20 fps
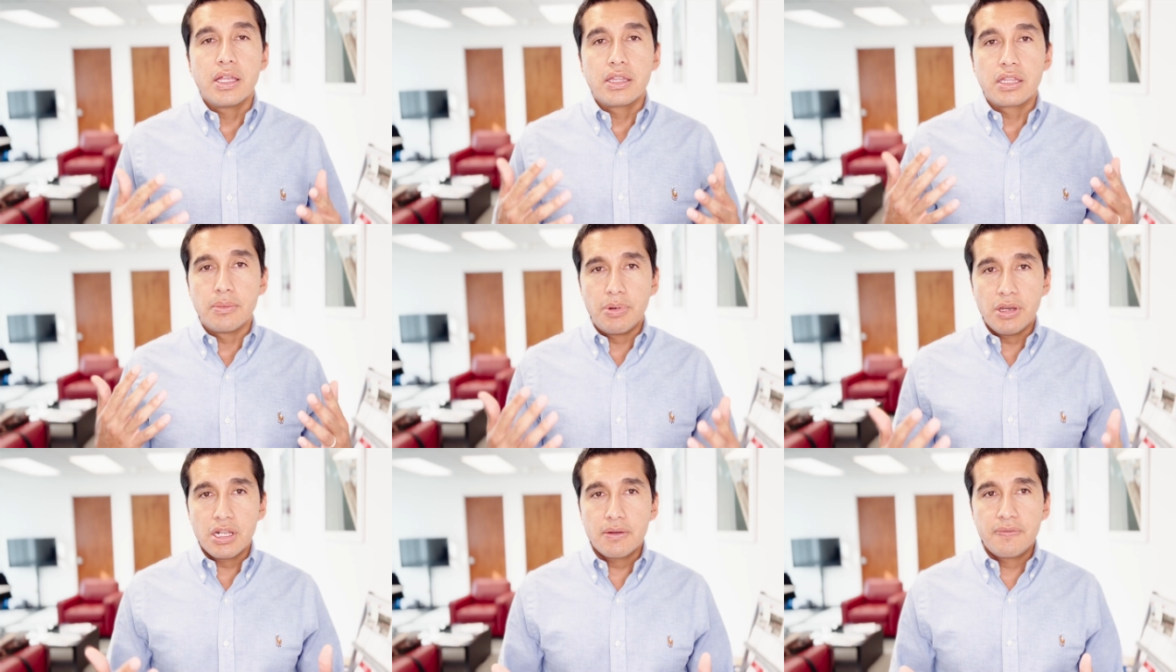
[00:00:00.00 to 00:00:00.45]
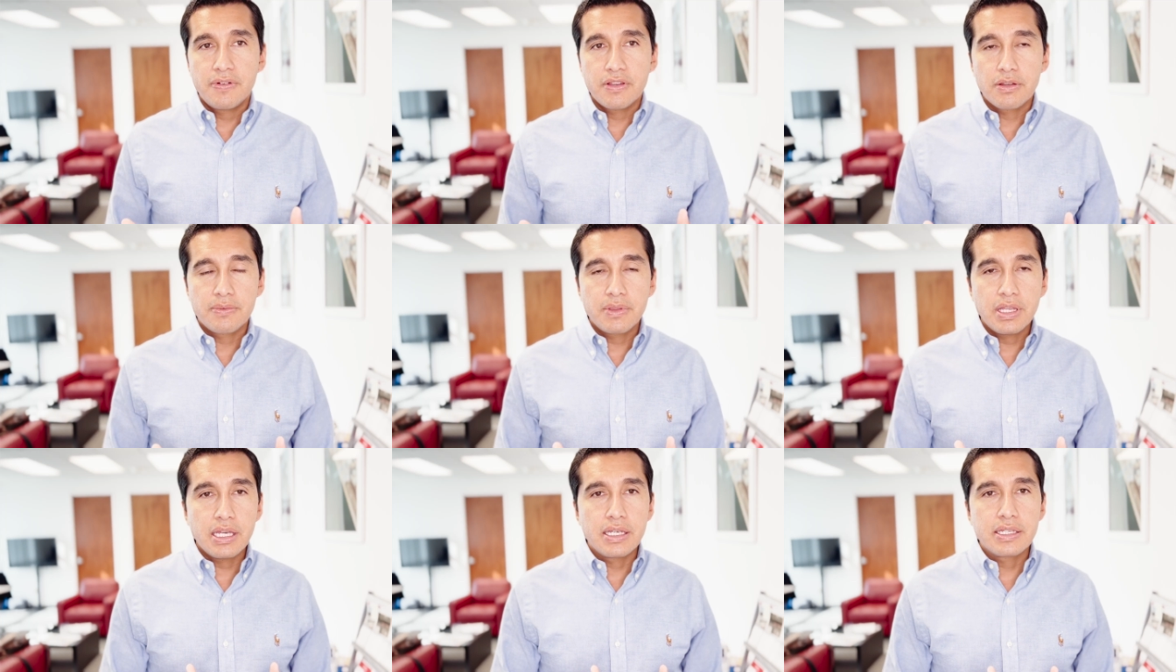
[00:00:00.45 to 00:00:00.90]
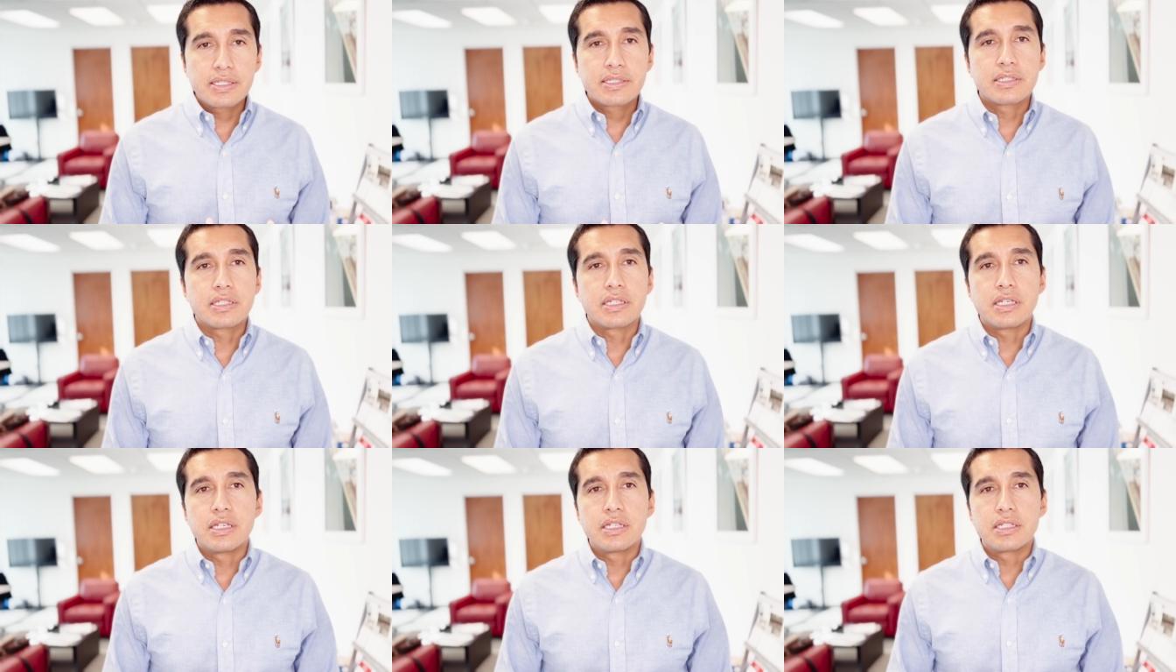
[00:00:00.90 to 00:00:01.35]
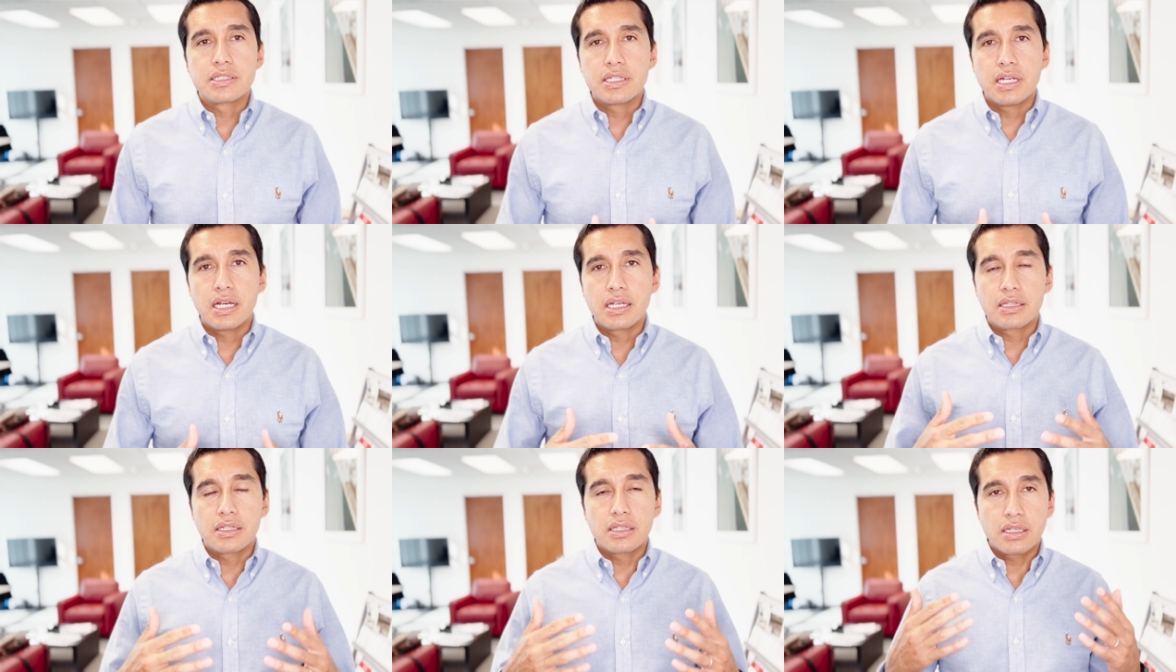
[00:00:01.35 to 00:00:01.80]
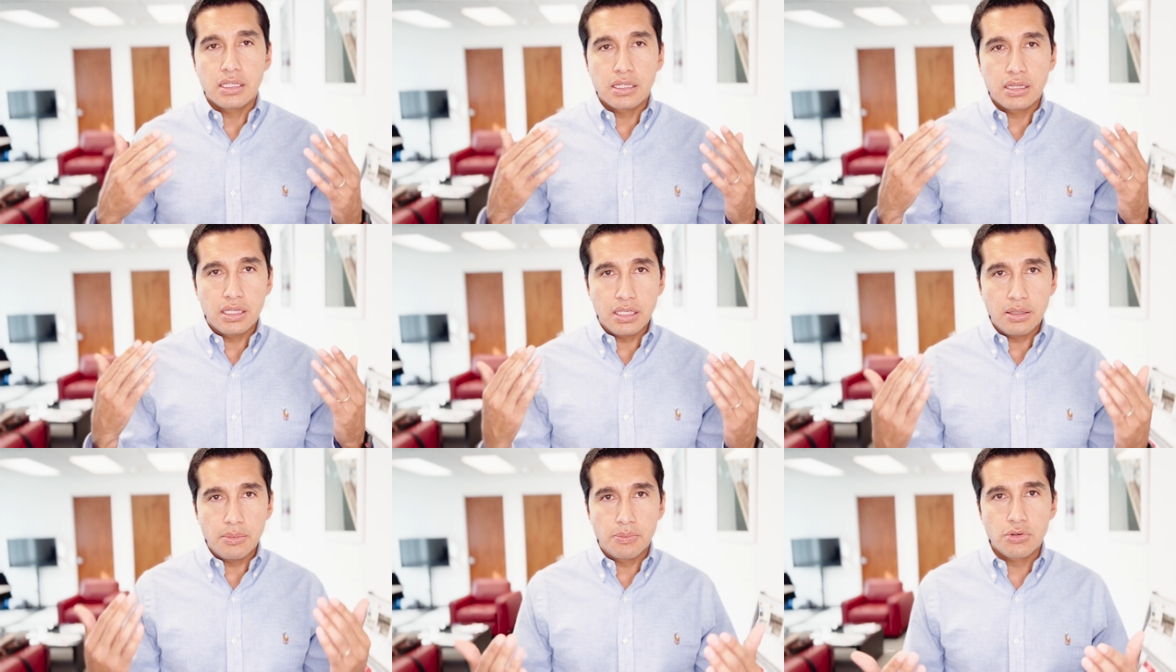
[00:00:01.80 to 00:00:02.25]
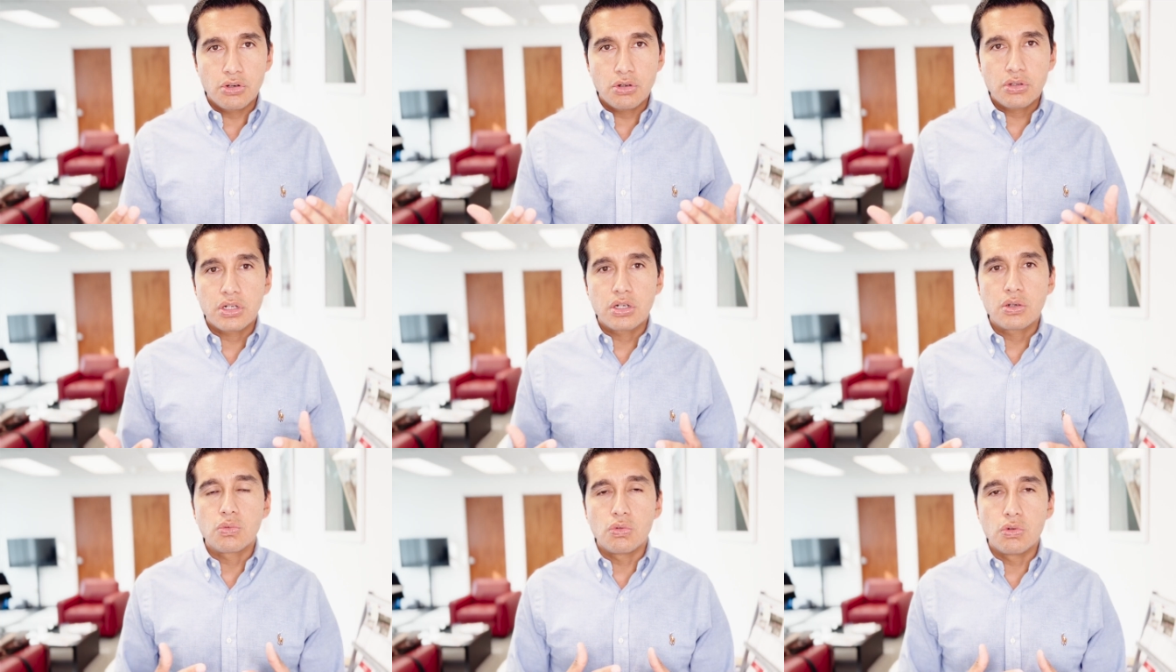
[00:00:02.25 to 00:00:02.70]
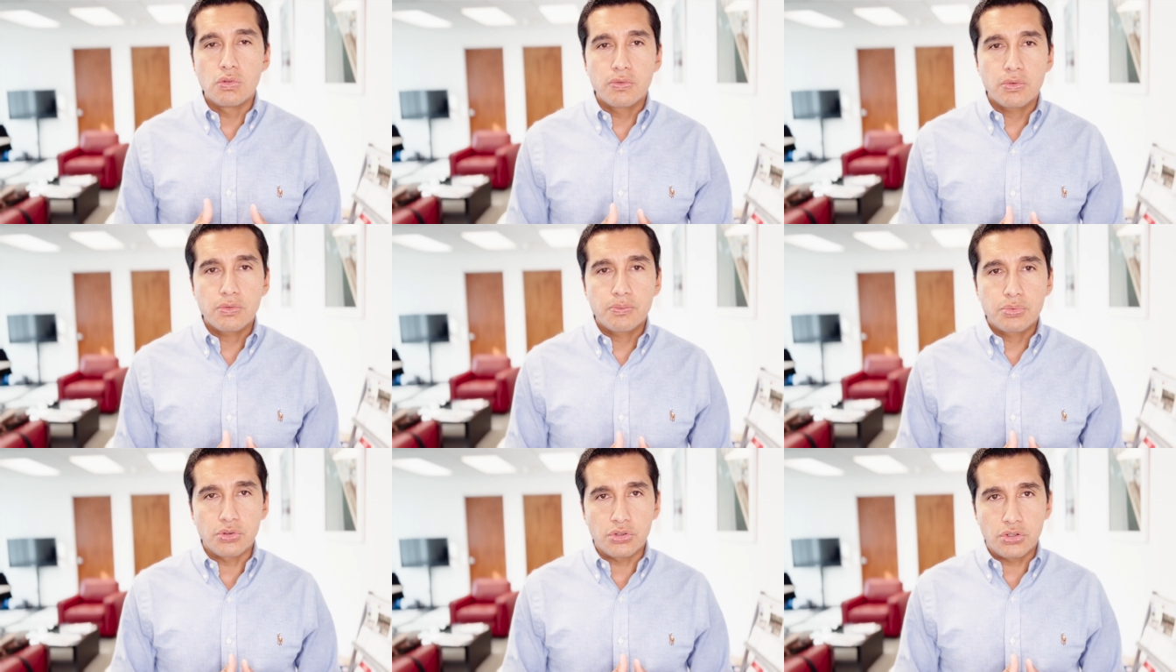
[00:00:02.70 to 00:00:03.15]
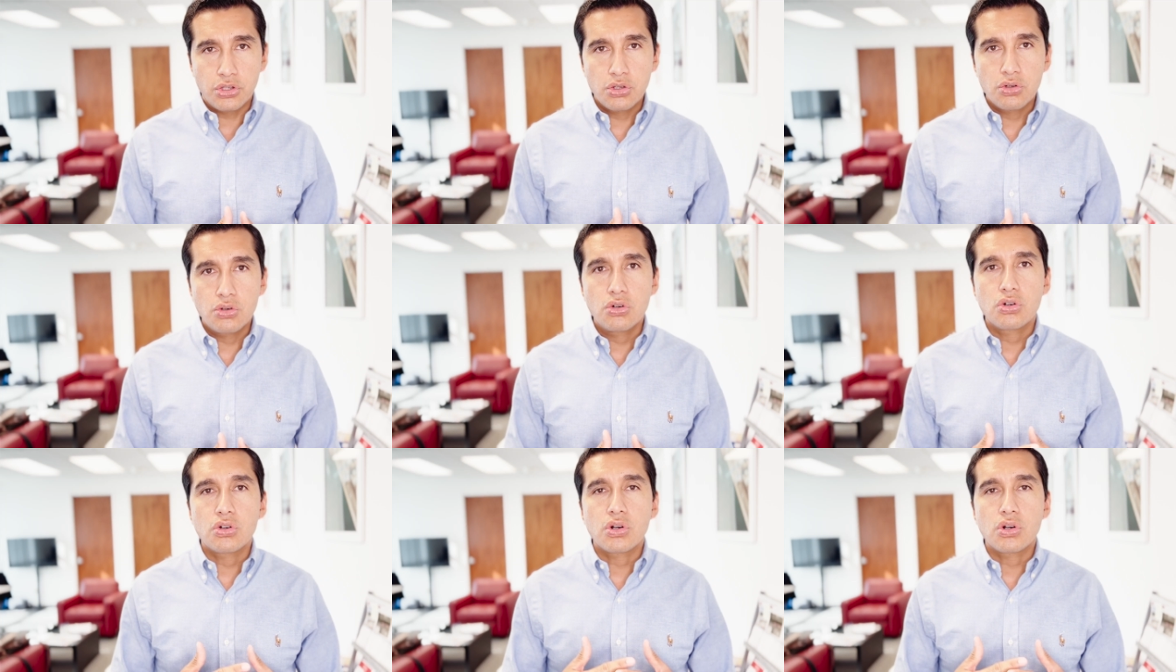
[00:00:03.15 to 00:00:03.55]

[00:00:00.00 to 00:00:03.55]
The benefit of this is that the broker will procure